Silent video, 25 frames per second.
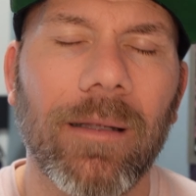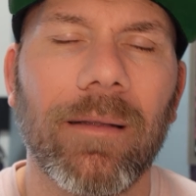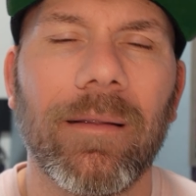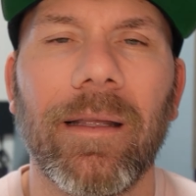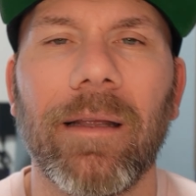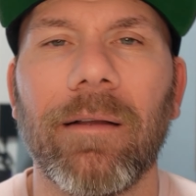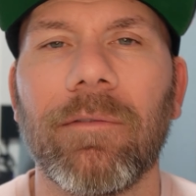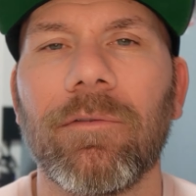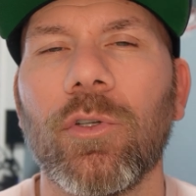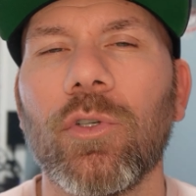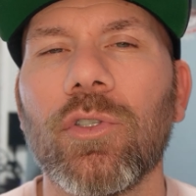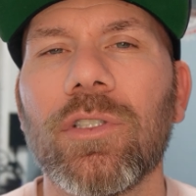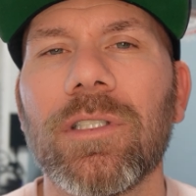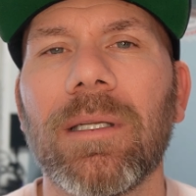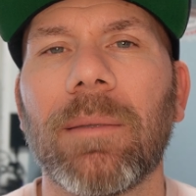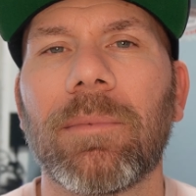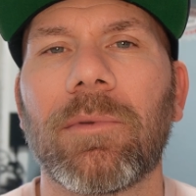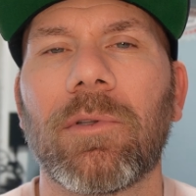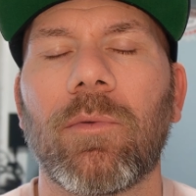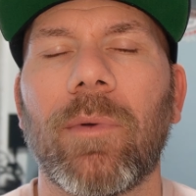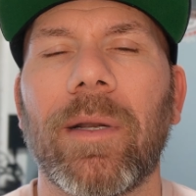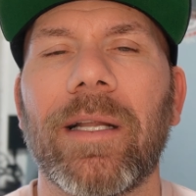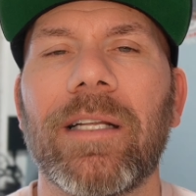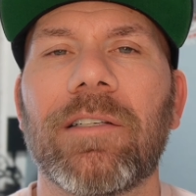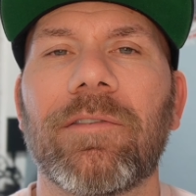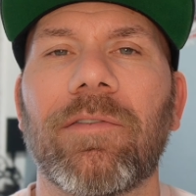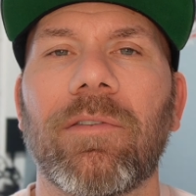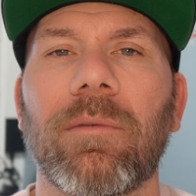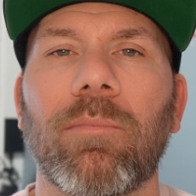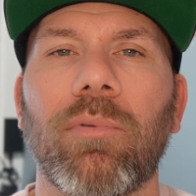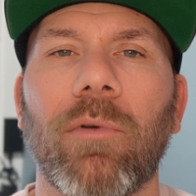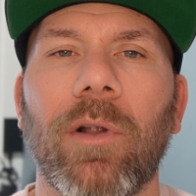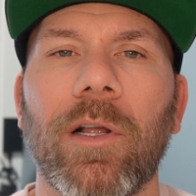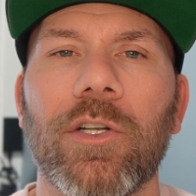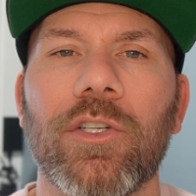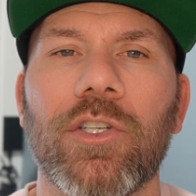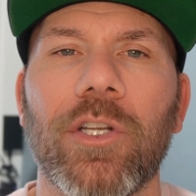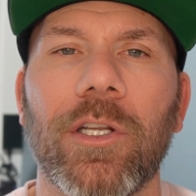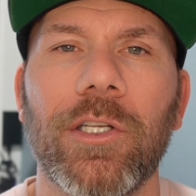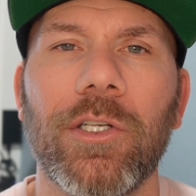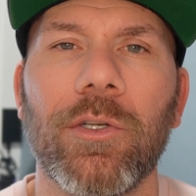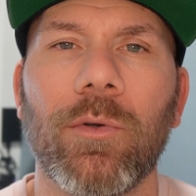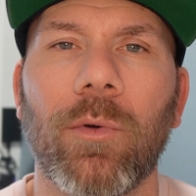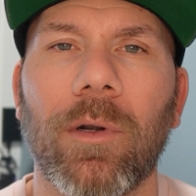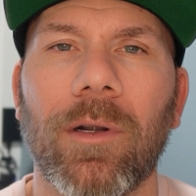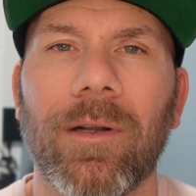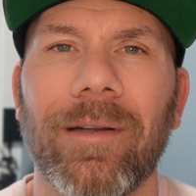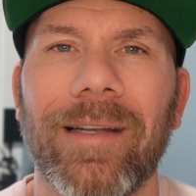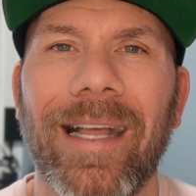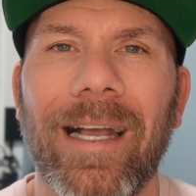they have loosened up the reins for brunch, and you
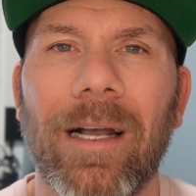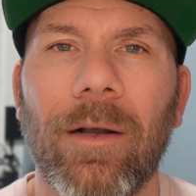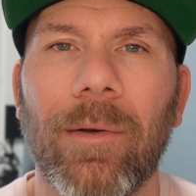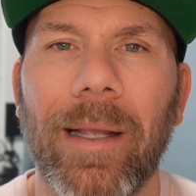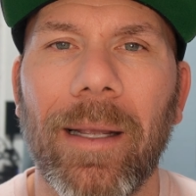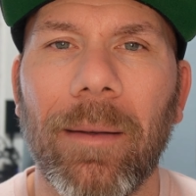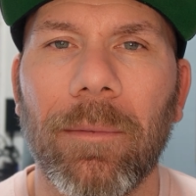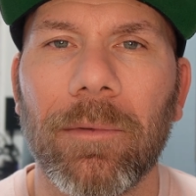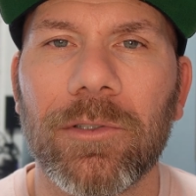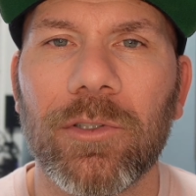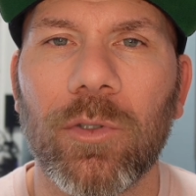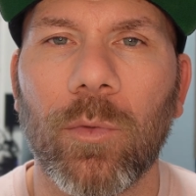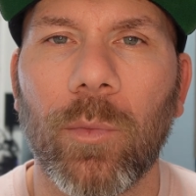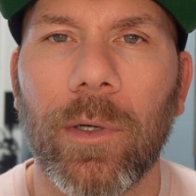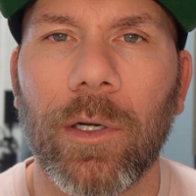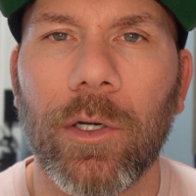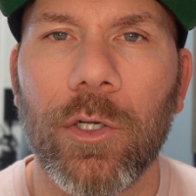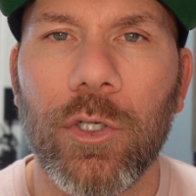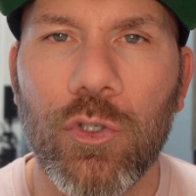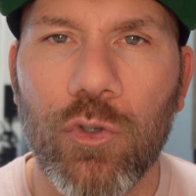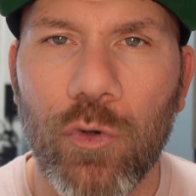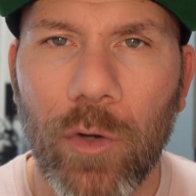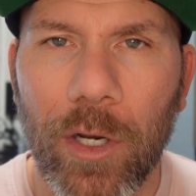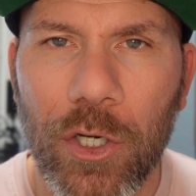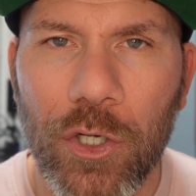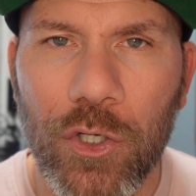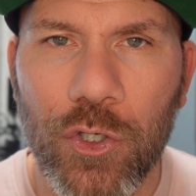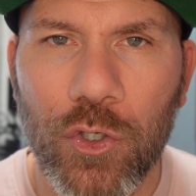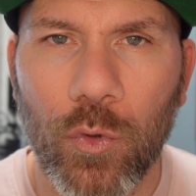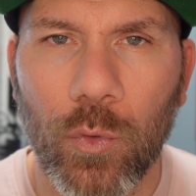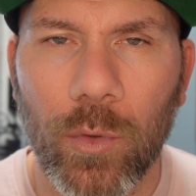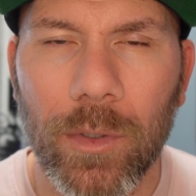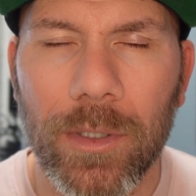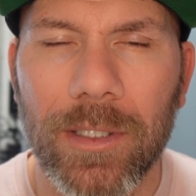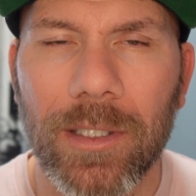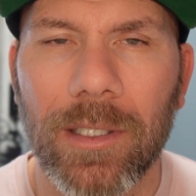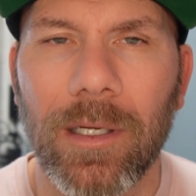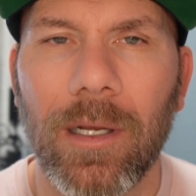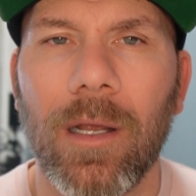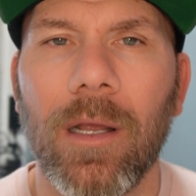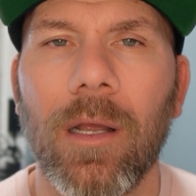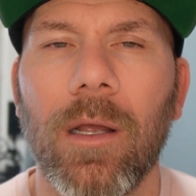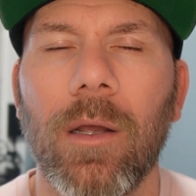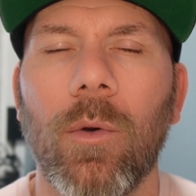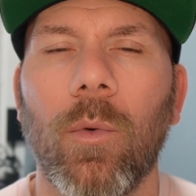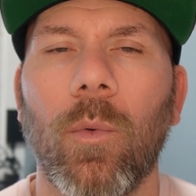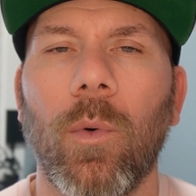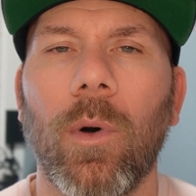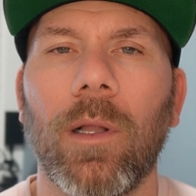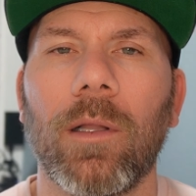are now able to wear dress shorts
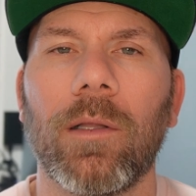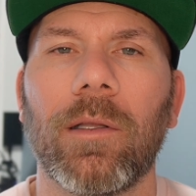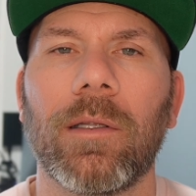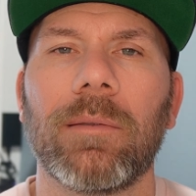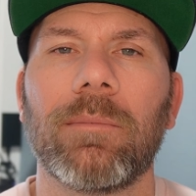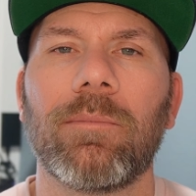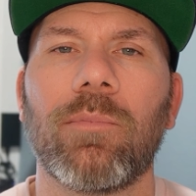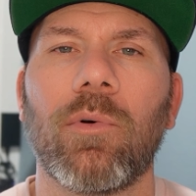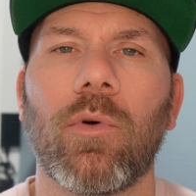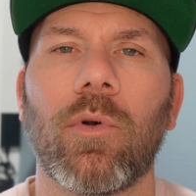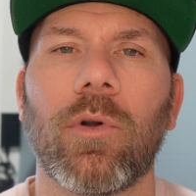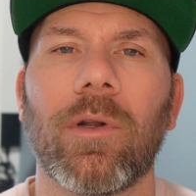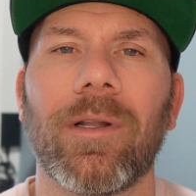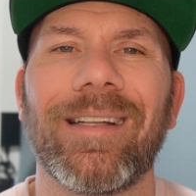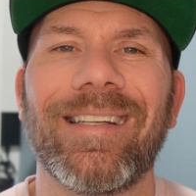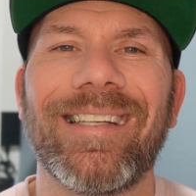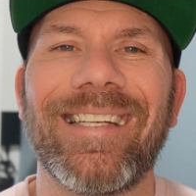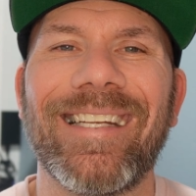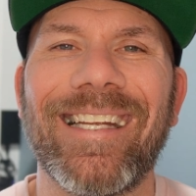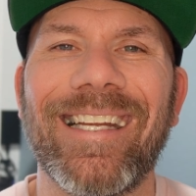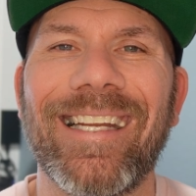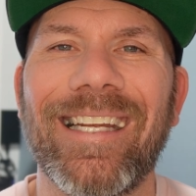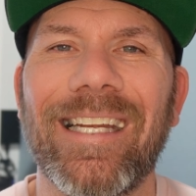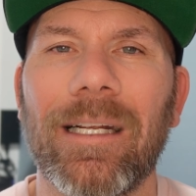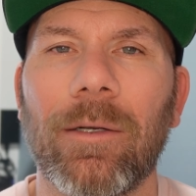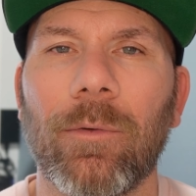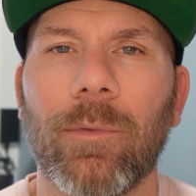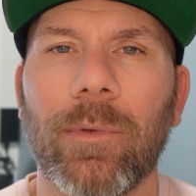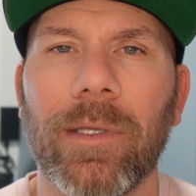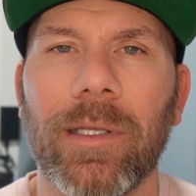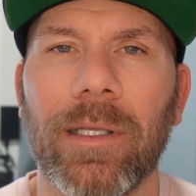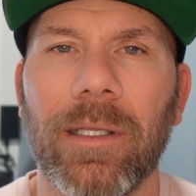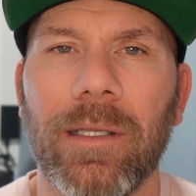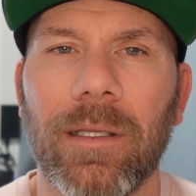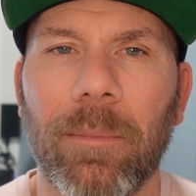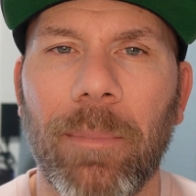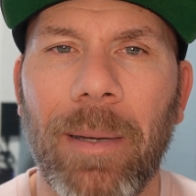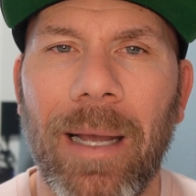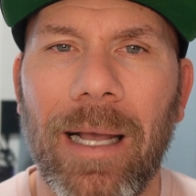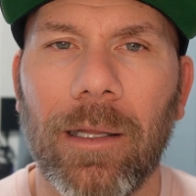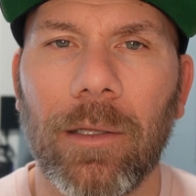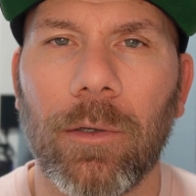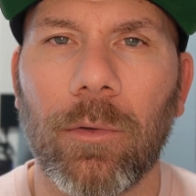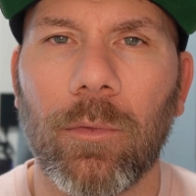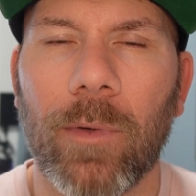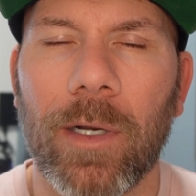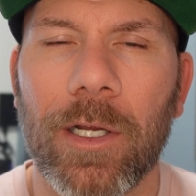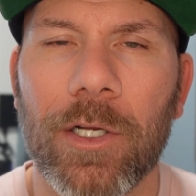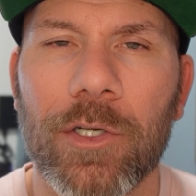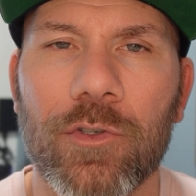while on board and eating within the Palo
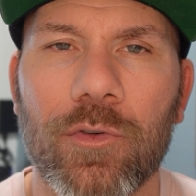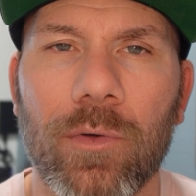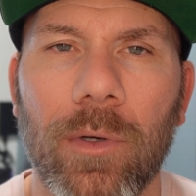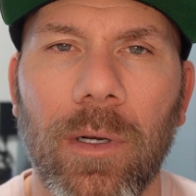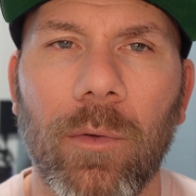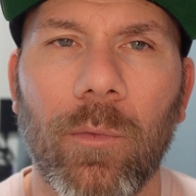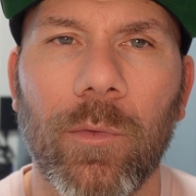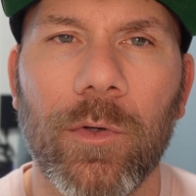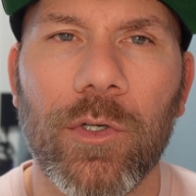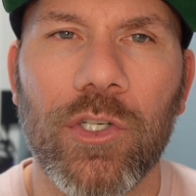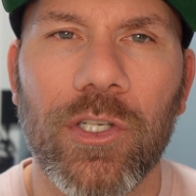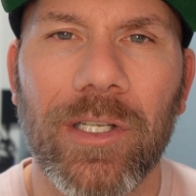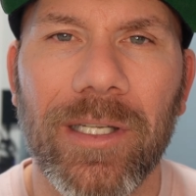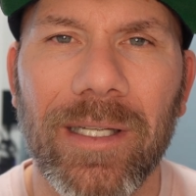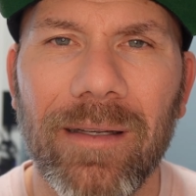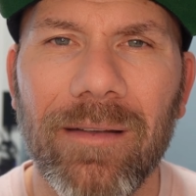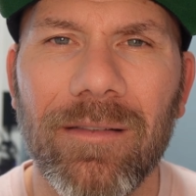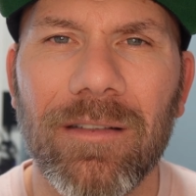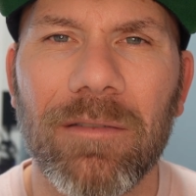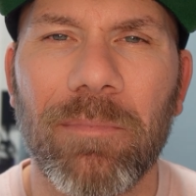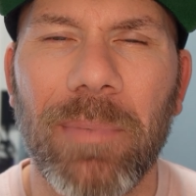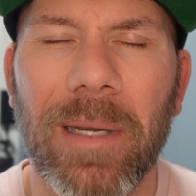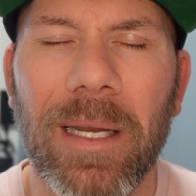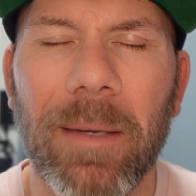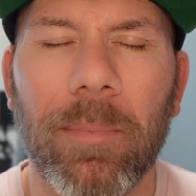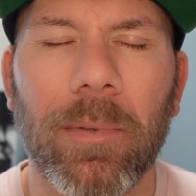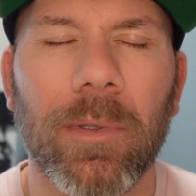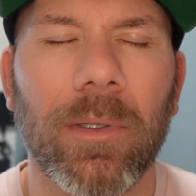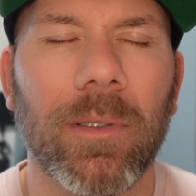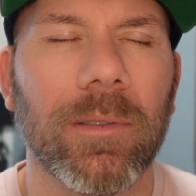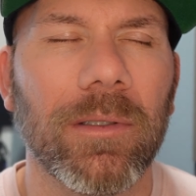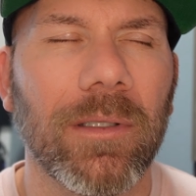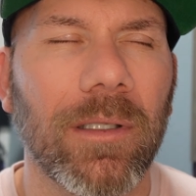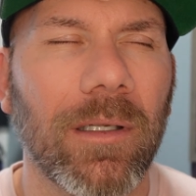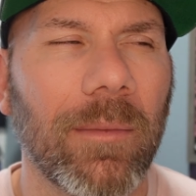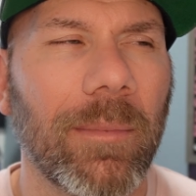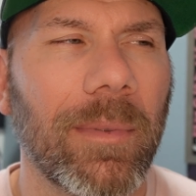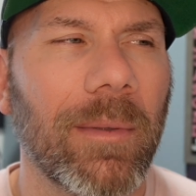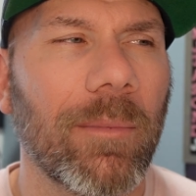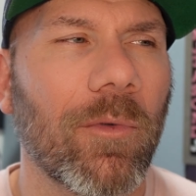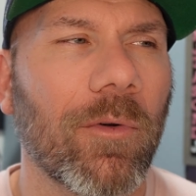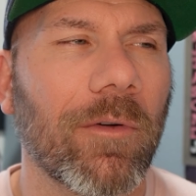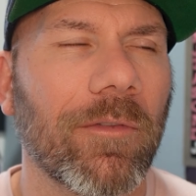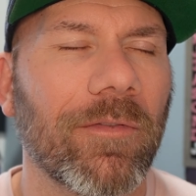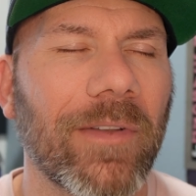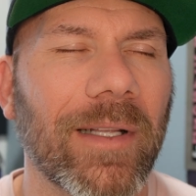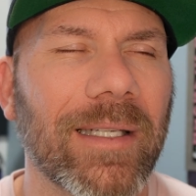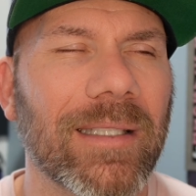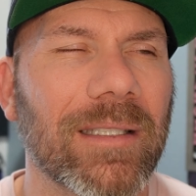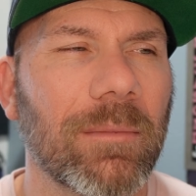restaurant, which gives people a little bit more
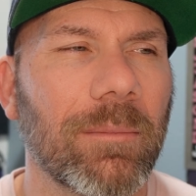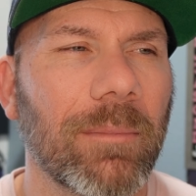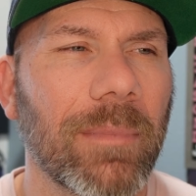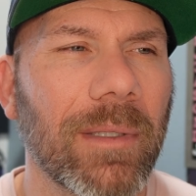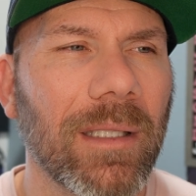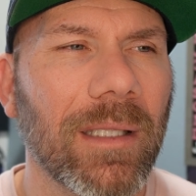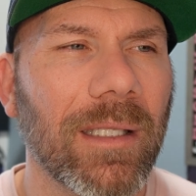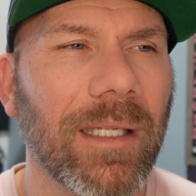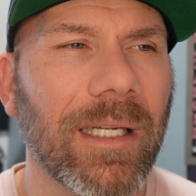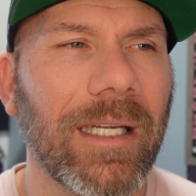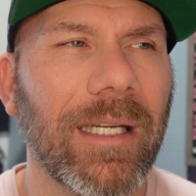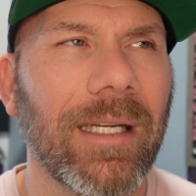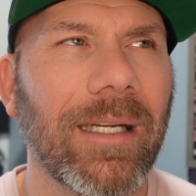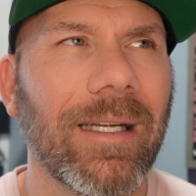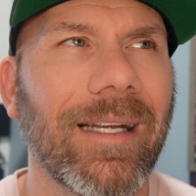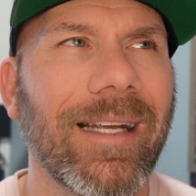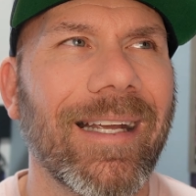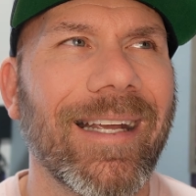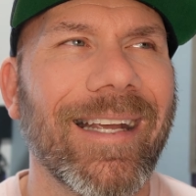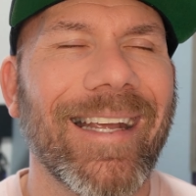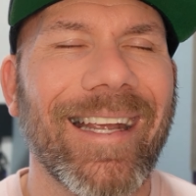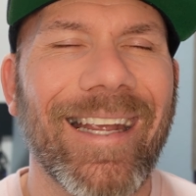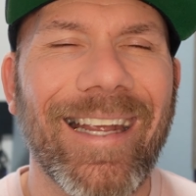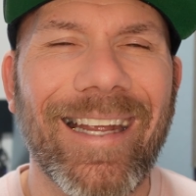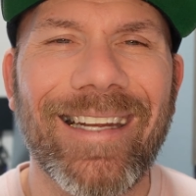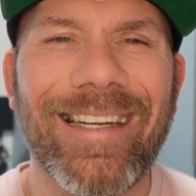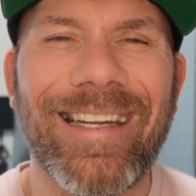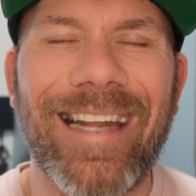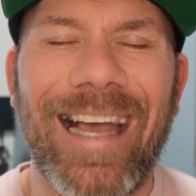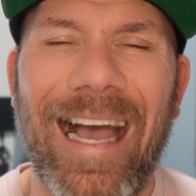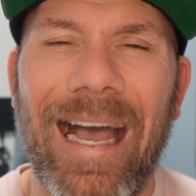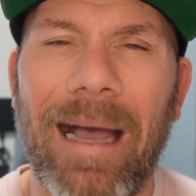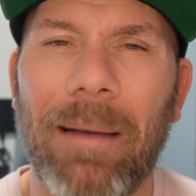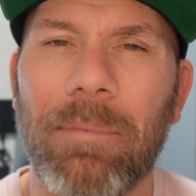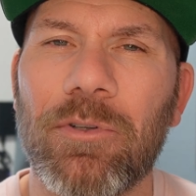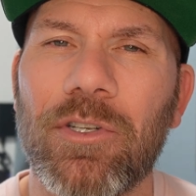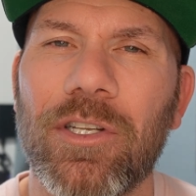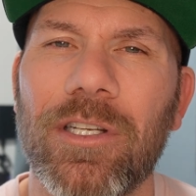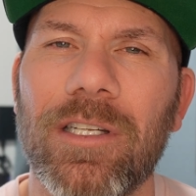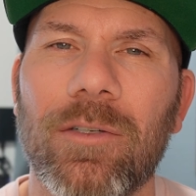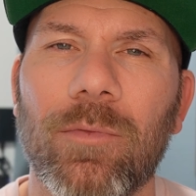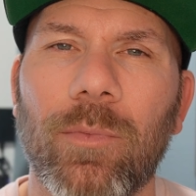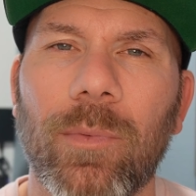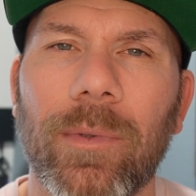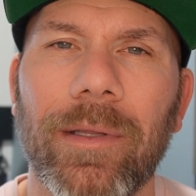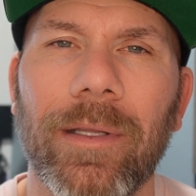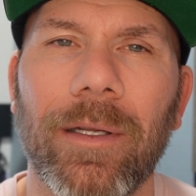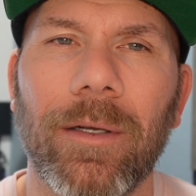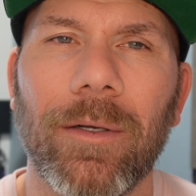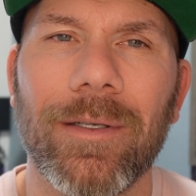flexibility and options
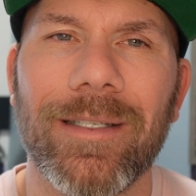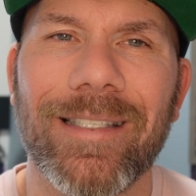when they're